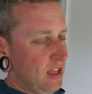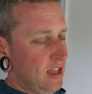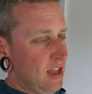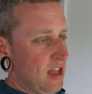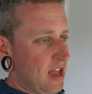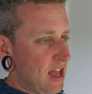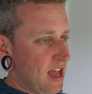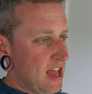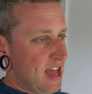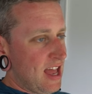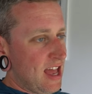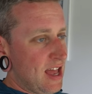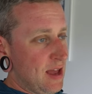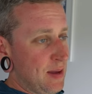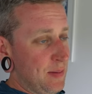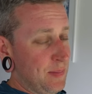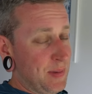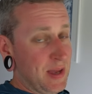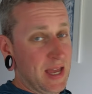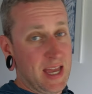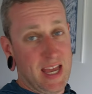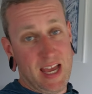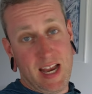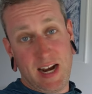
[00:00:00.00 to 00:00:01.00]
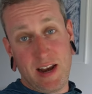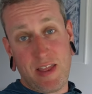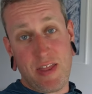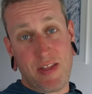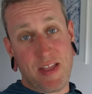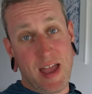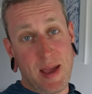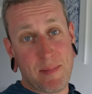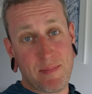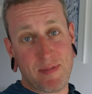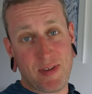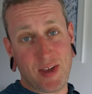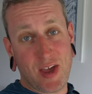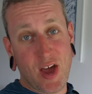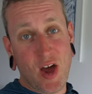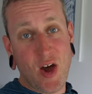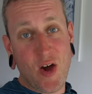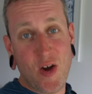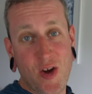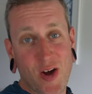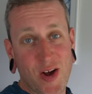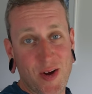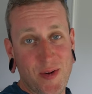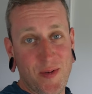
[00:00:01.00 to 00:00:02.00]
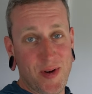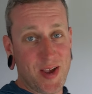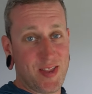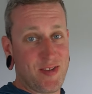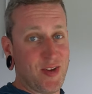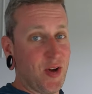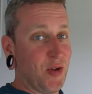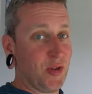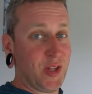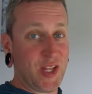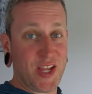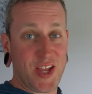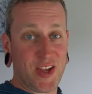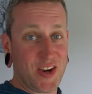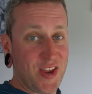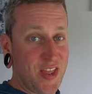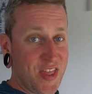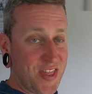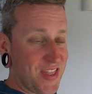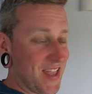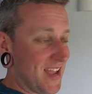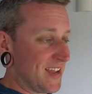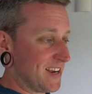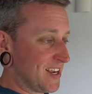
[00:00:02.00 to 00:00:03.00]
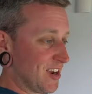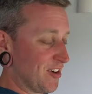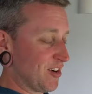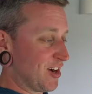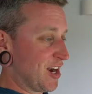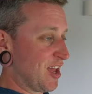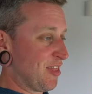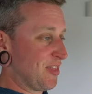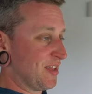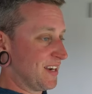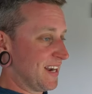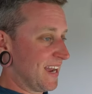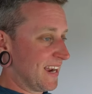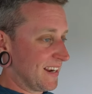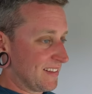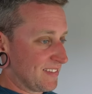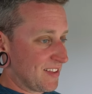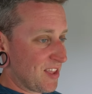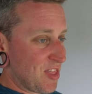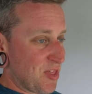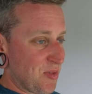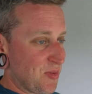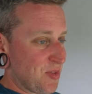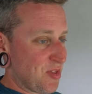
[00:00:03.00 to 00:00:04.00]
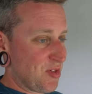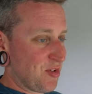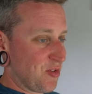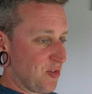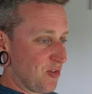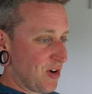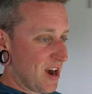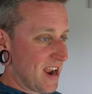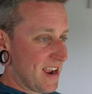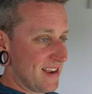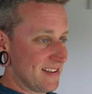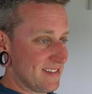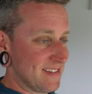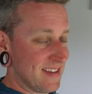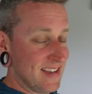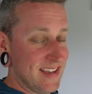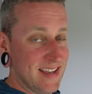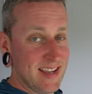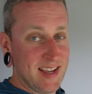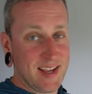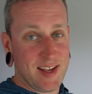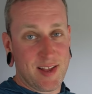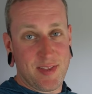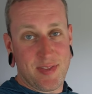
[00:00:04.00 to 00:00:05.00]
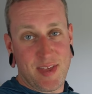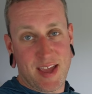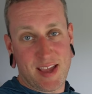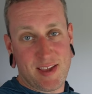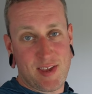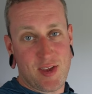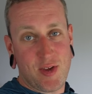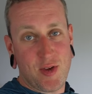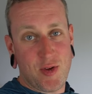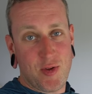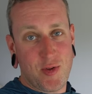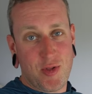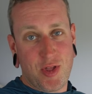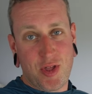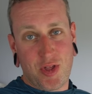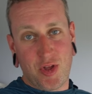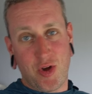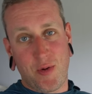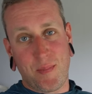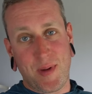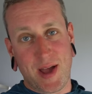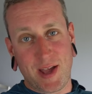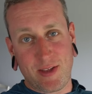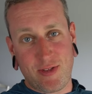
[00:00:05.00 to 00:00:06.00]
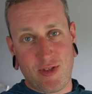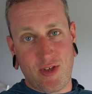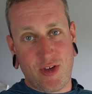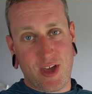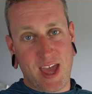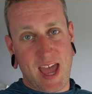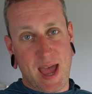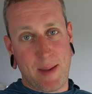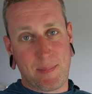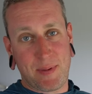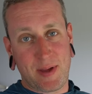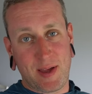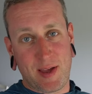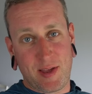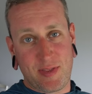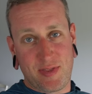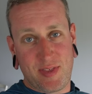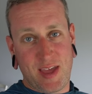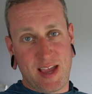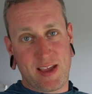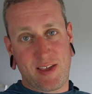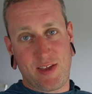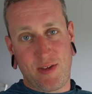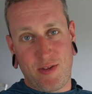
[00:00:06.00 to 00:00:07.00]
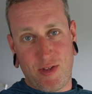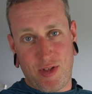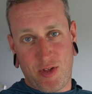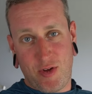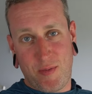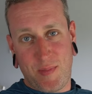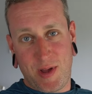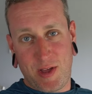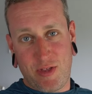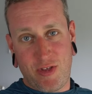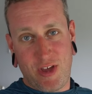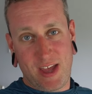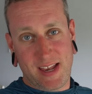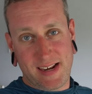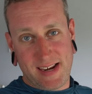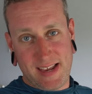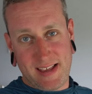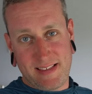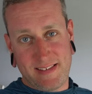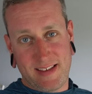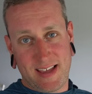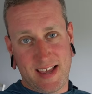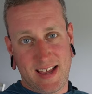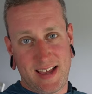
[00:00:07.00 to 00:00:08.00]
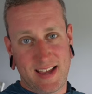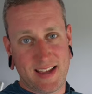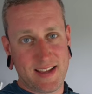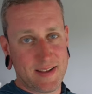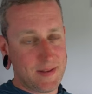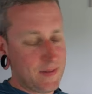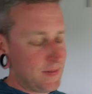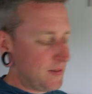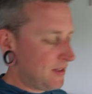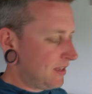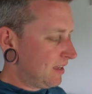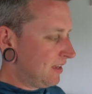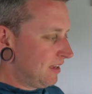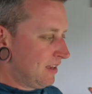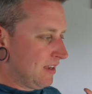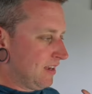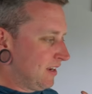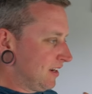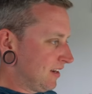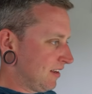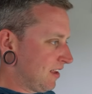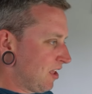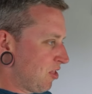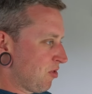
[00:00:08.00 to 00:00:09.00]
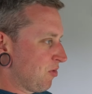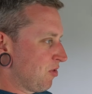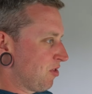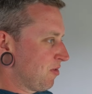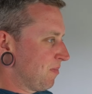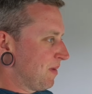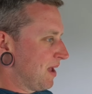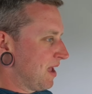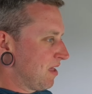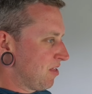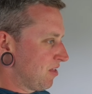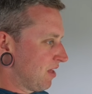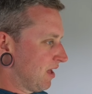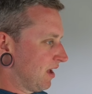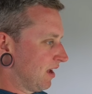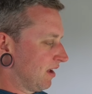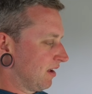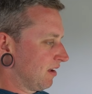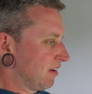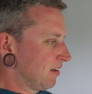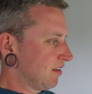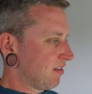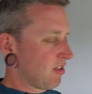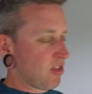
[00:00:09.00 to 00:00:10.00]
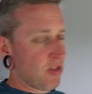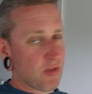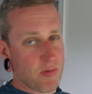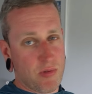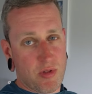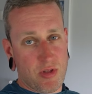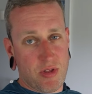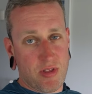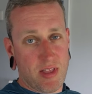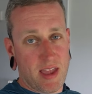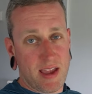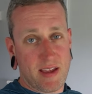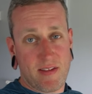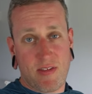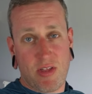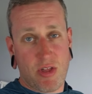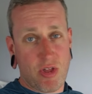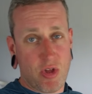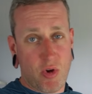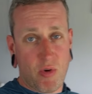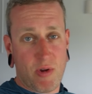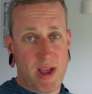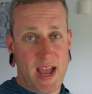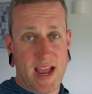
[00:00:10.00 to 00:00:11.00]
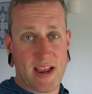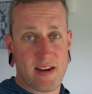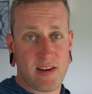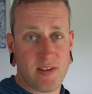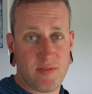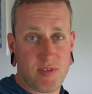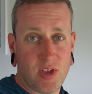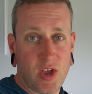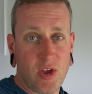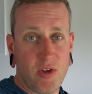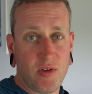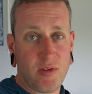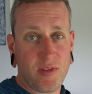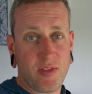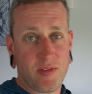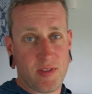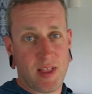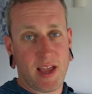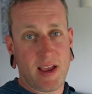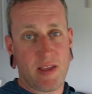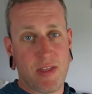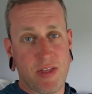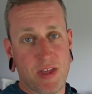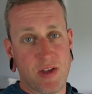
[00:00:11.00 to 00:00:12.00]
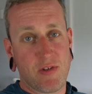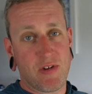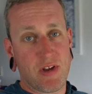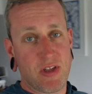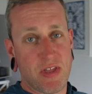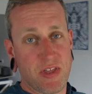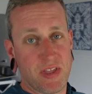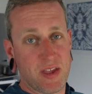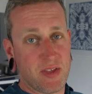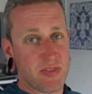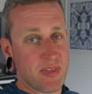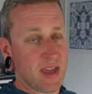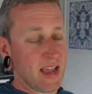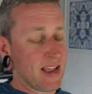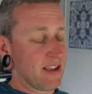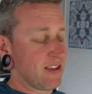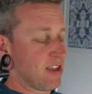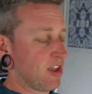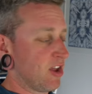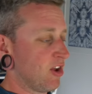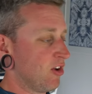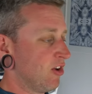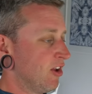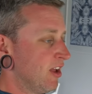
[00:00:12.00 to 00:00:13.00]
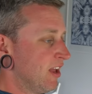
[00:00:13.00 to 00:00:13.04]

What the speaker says: And it's time to go. We totally could have stayed here another night. This was great. Thank you so much, Keppa. Thank you so much, Anita. This was amazing. This was like so kind of you. Like, seriously, thank you.